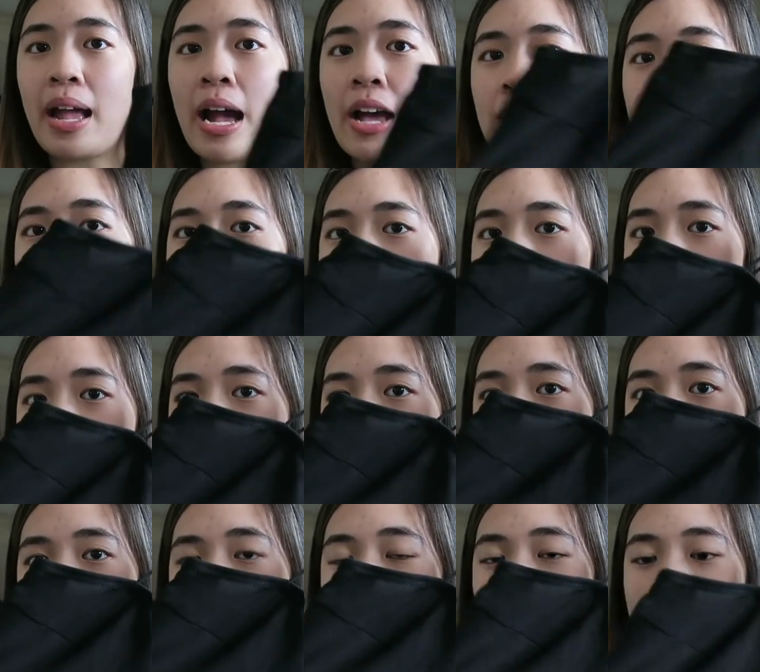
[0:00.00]
I thought this was
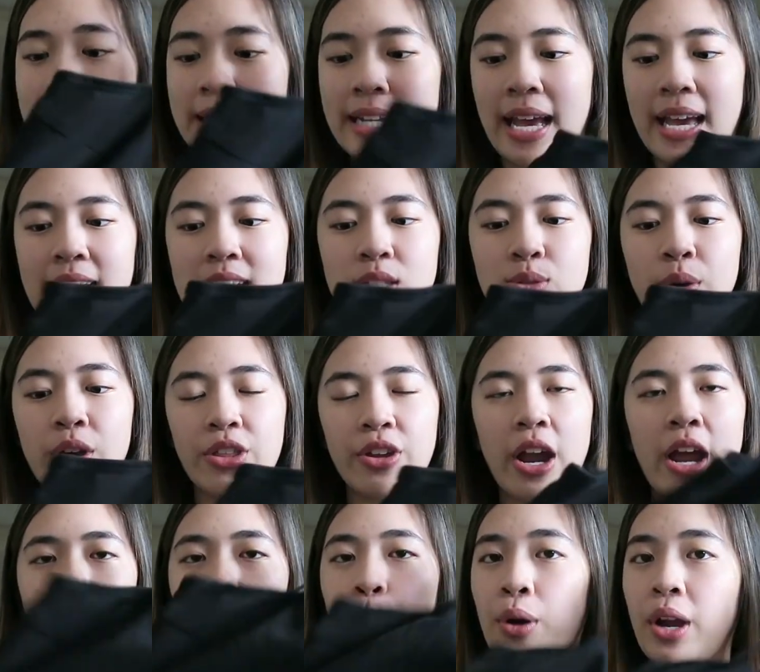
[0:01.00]
like really nice. Whether
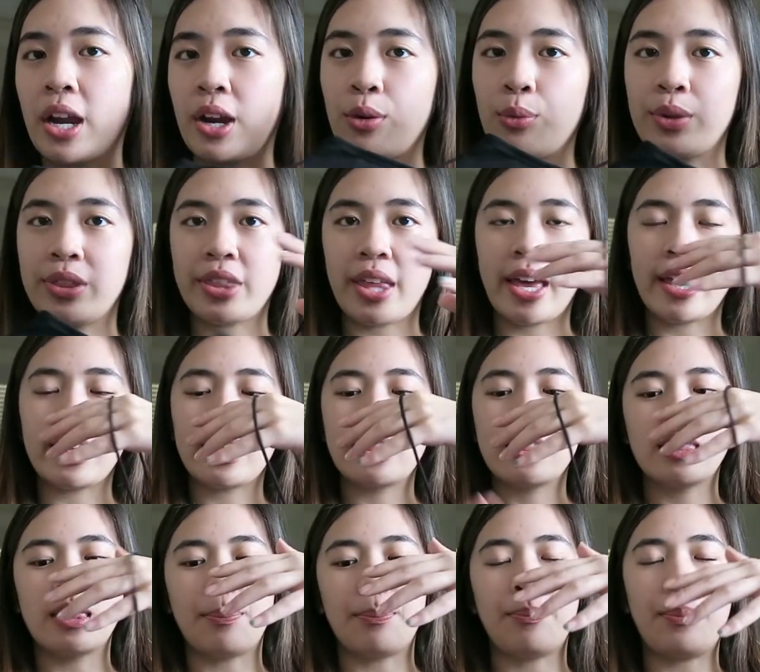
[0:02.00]
I wear it with
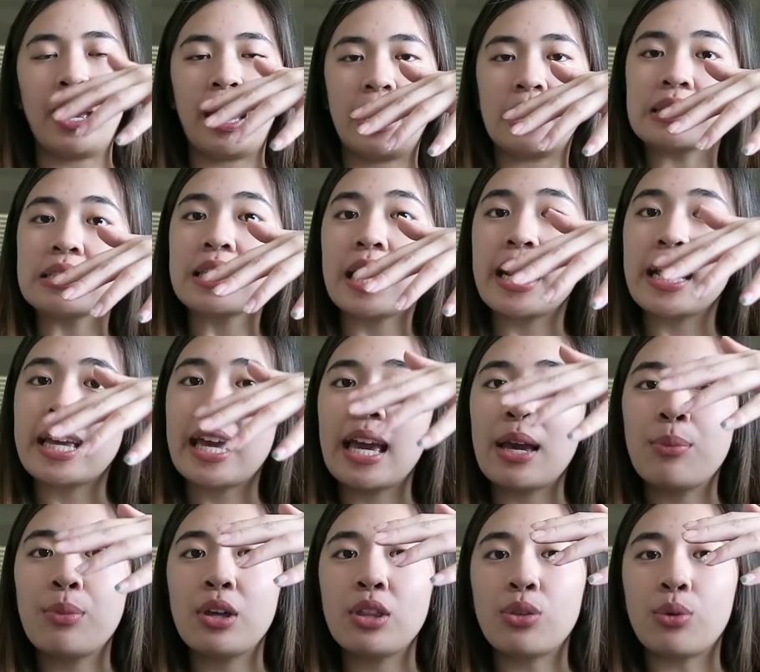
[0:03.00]
like the pants that it
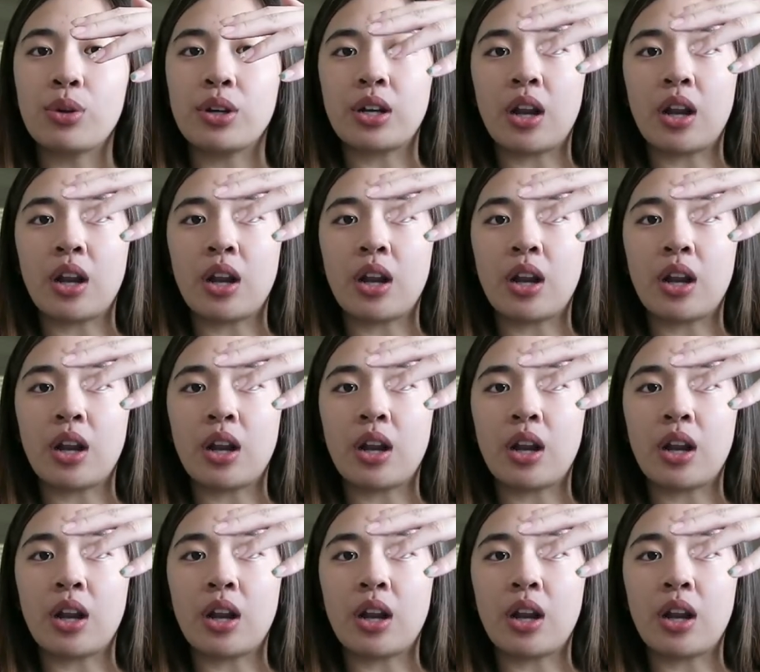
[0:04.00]
came with or